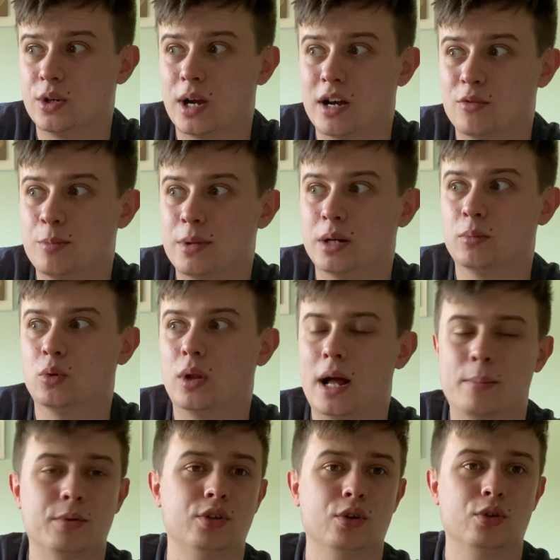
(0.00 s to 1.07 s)
have minimal
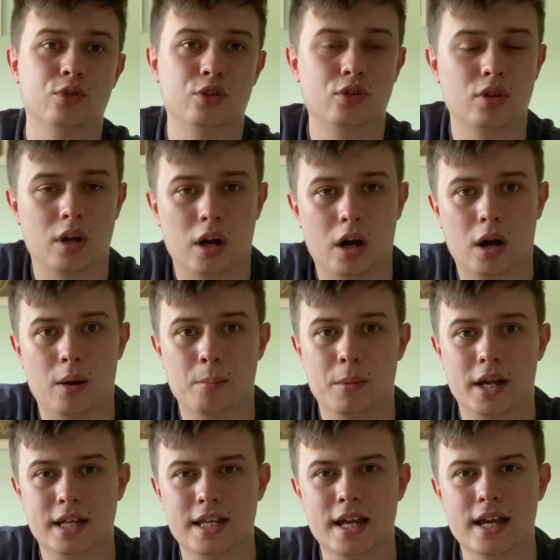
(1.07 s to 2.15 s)
episodes a
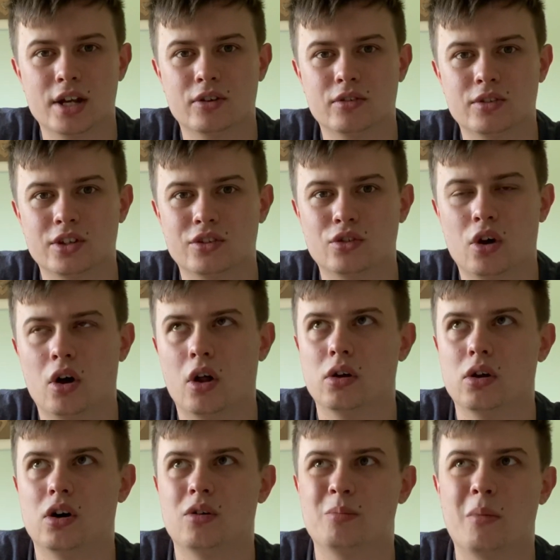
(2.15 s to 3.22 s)
year and there's not a
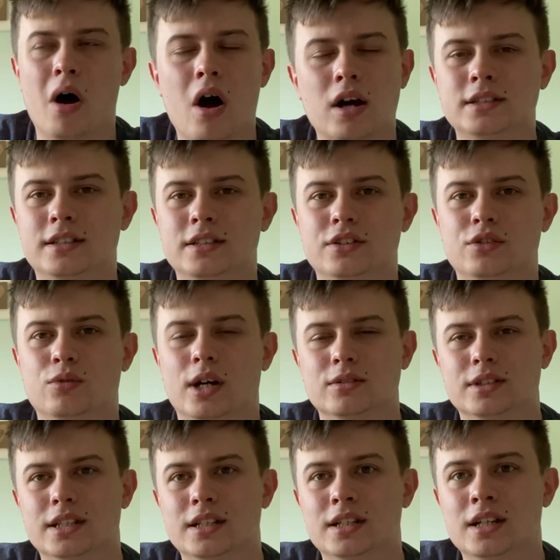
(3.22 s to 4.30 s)
lot of marketing
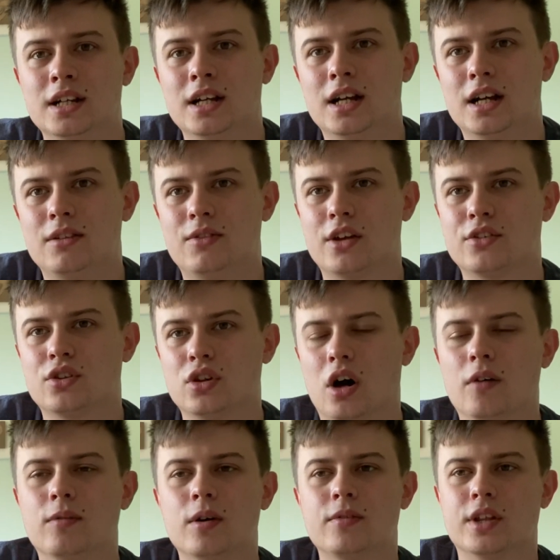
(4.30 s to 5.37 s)
surrounding it, there's a lot
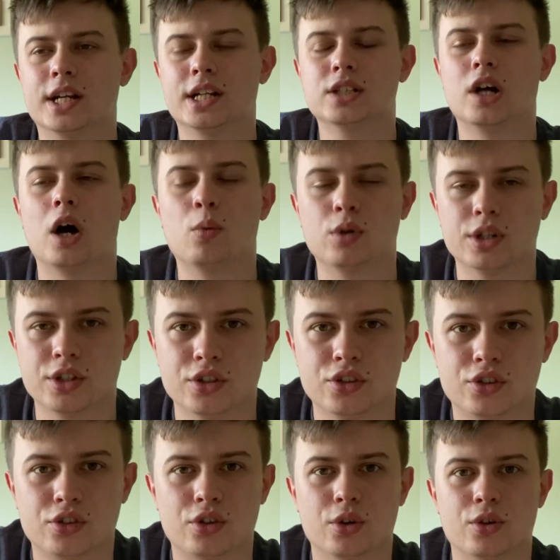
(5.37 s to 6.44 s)
of other things I want to
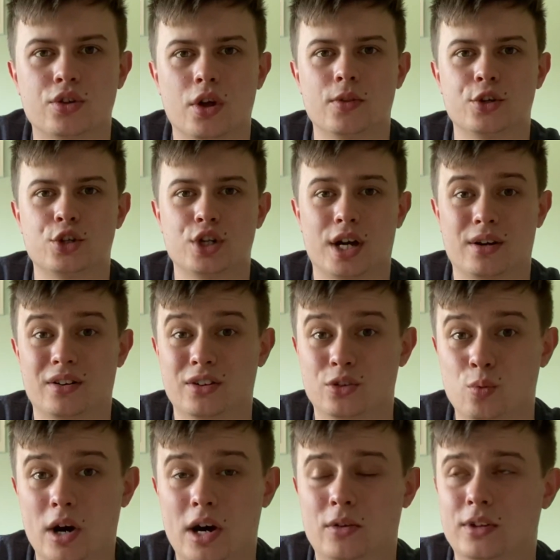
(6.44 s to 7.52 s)
discuss on the channel as
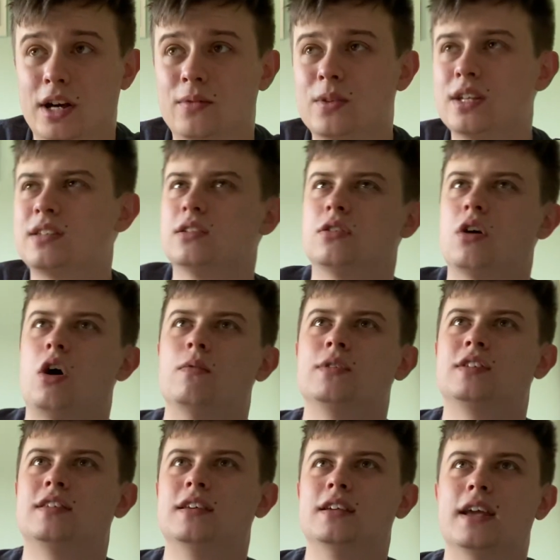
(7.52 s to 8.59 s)
well. Now, this is
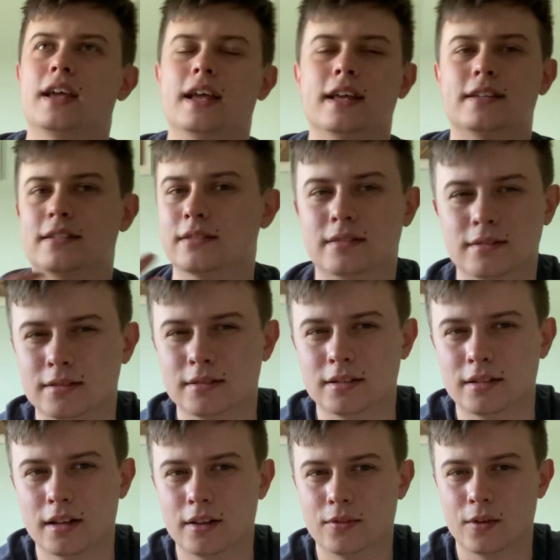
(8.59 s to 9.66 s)
obviously isn't
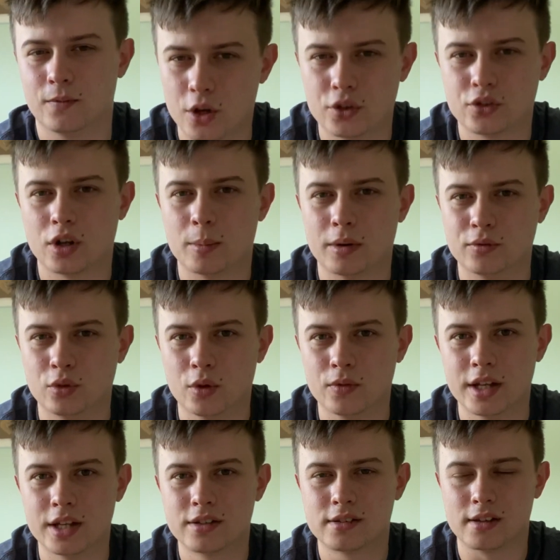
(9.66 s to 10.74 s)
the first time I've done
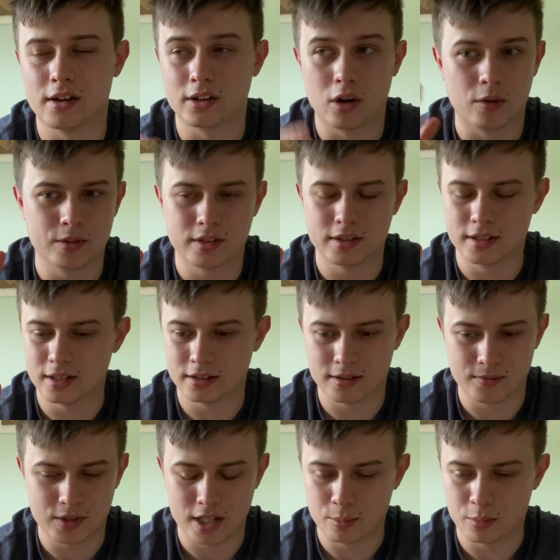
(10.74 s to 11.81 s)
this. Like, obviously, as I've
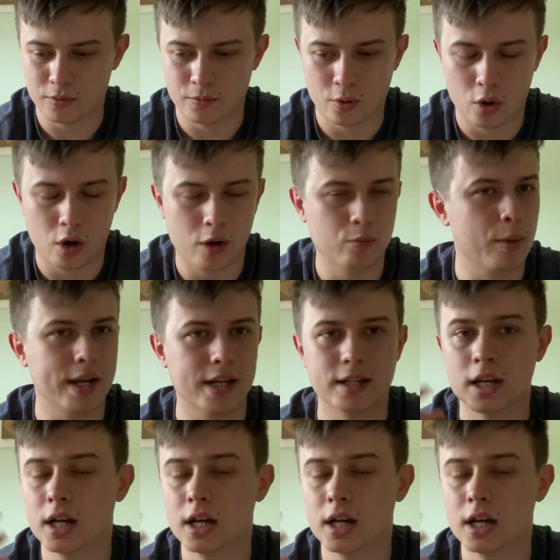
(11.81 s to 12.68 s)
said before, I've made